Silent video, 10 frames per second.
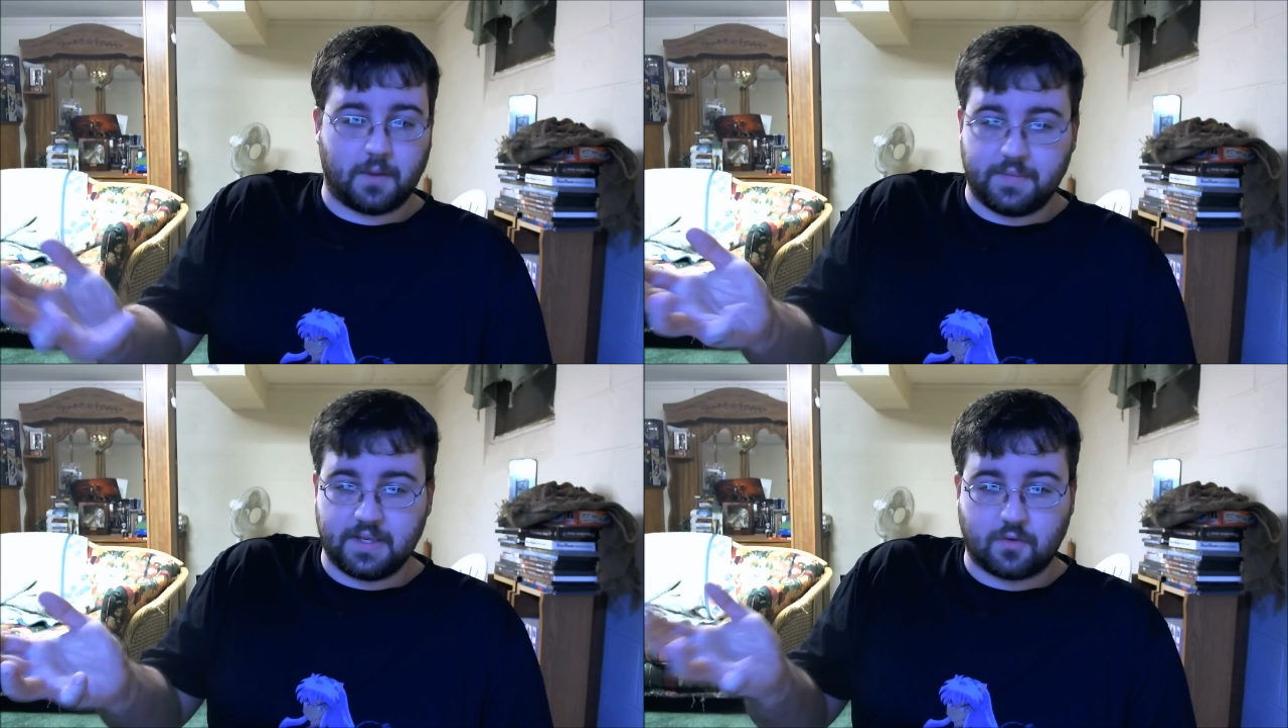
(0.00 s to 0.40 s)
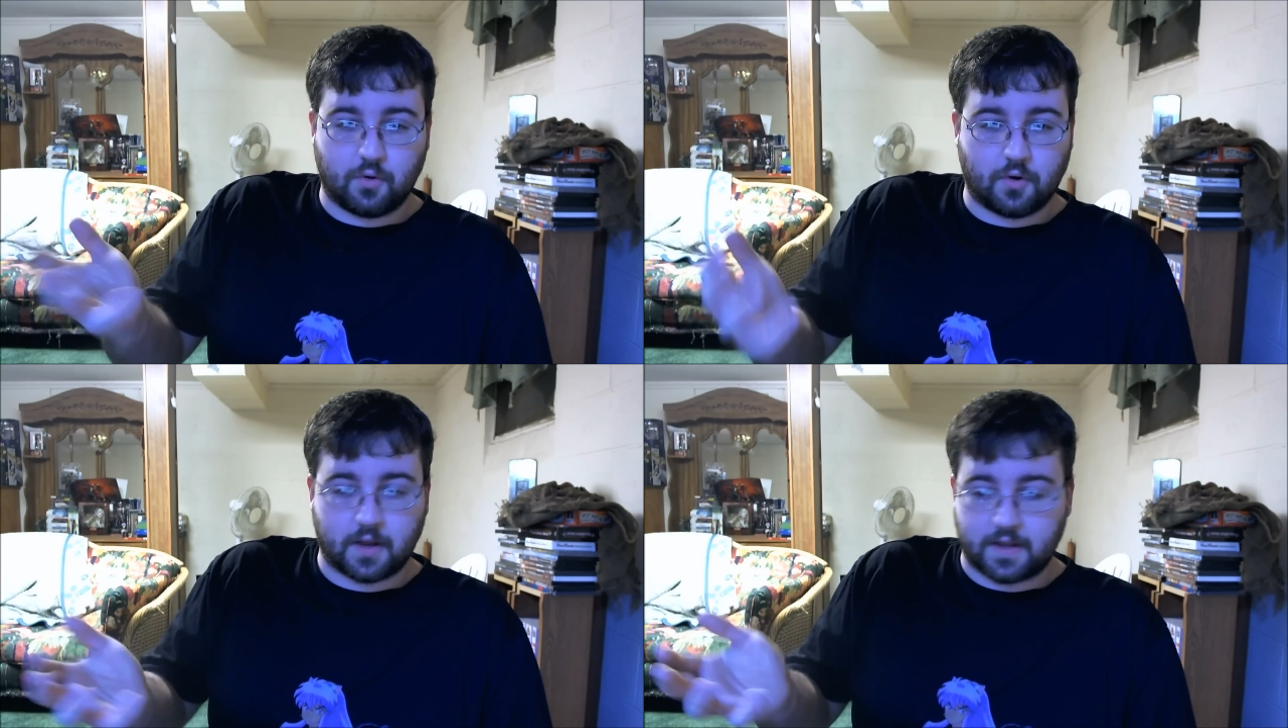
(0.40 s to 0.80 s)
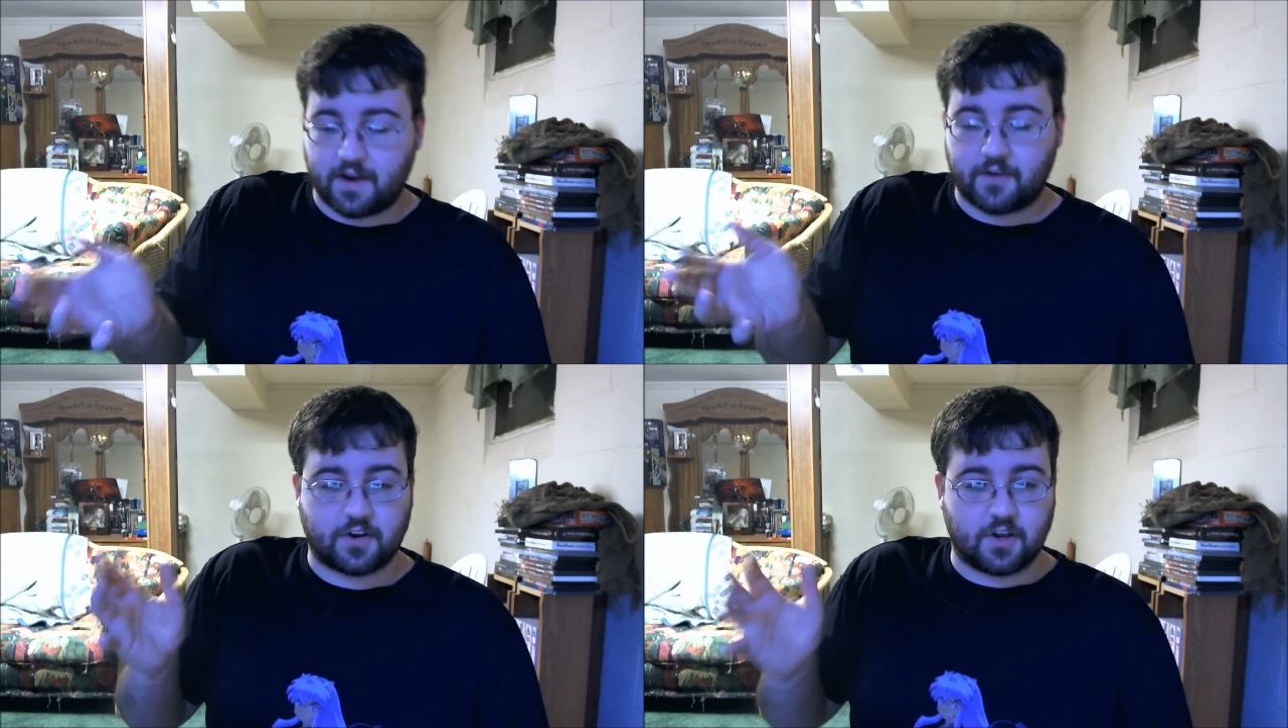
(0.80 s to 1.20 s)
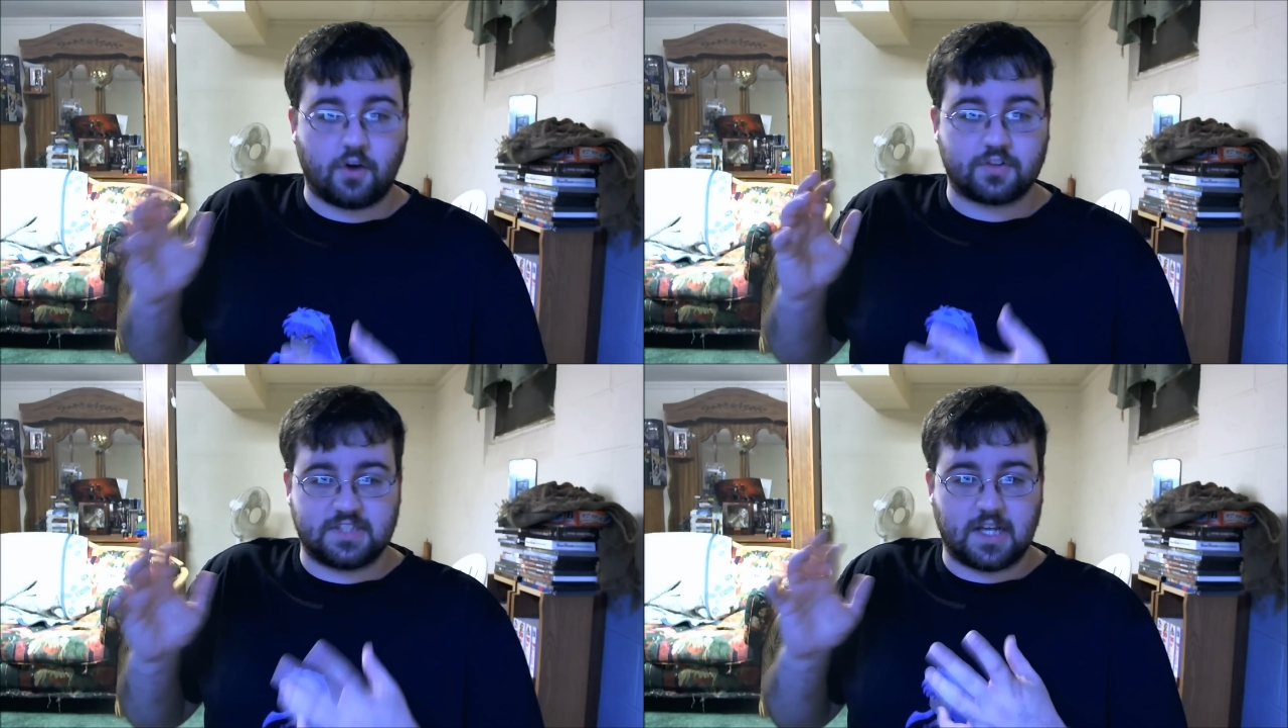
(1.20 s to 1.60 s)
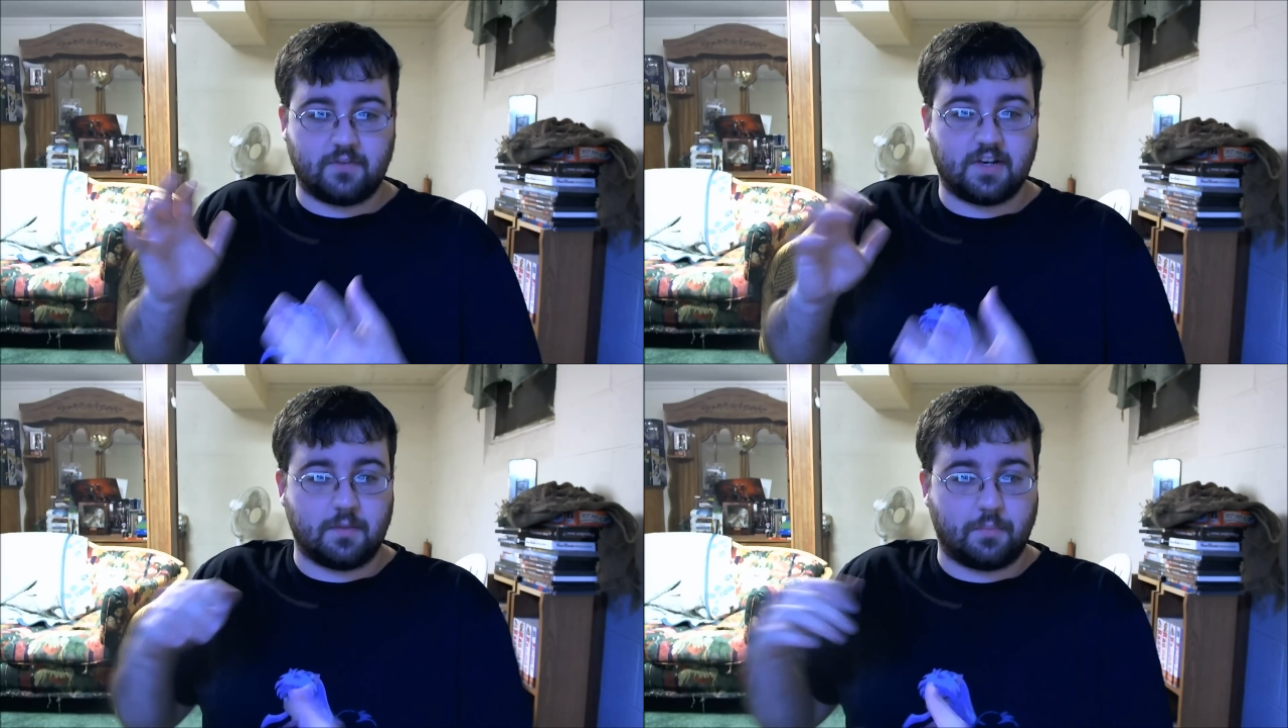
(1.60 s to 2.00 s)
a big character at all. She's not
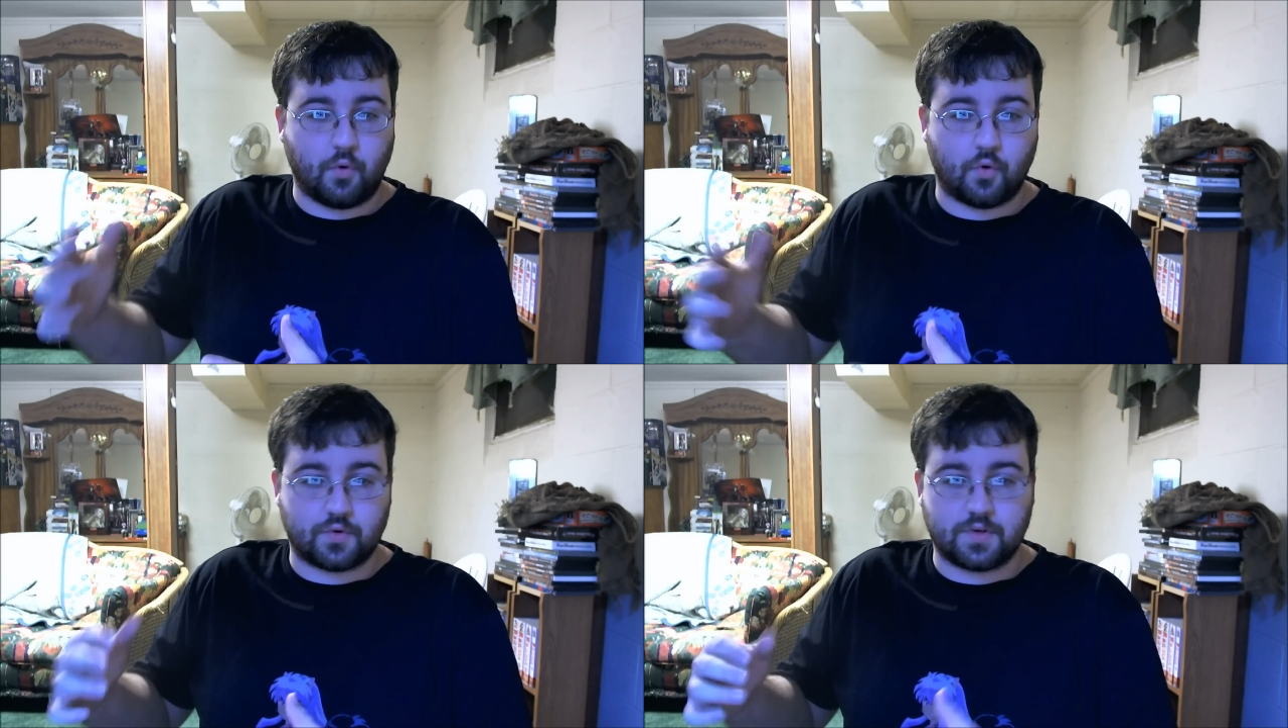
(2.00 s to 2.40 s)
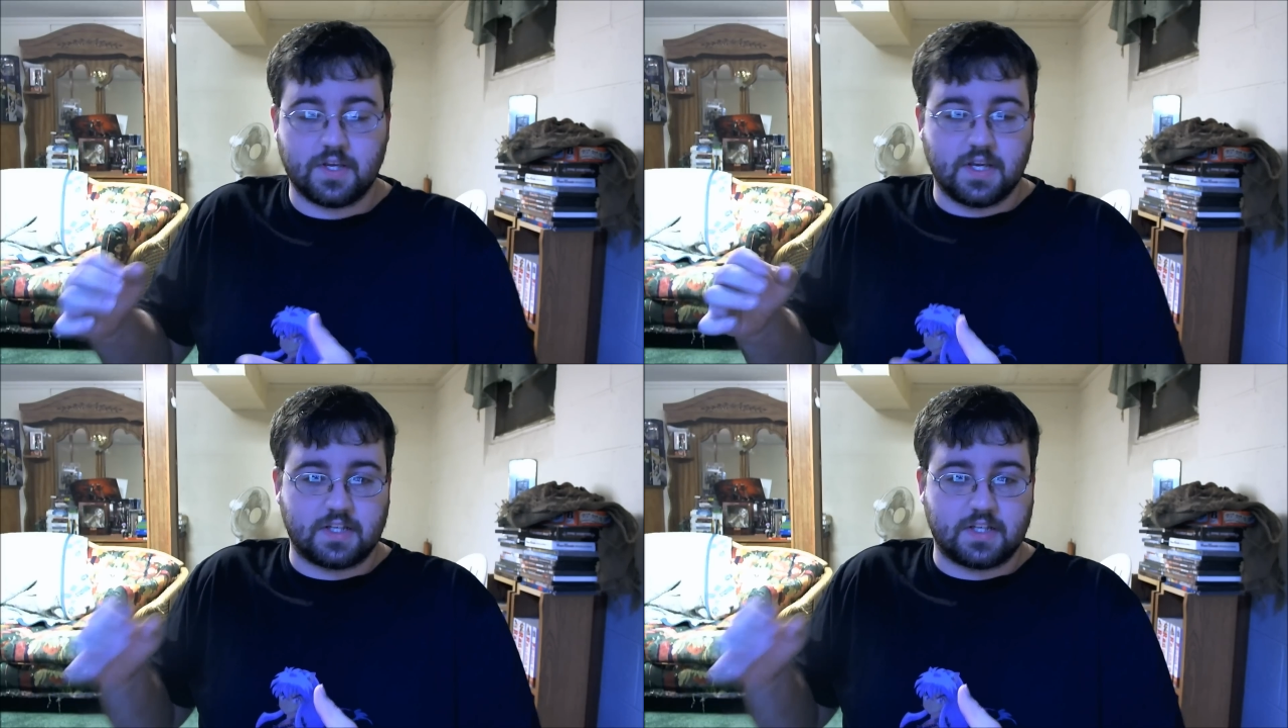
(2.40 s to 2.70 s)
really important.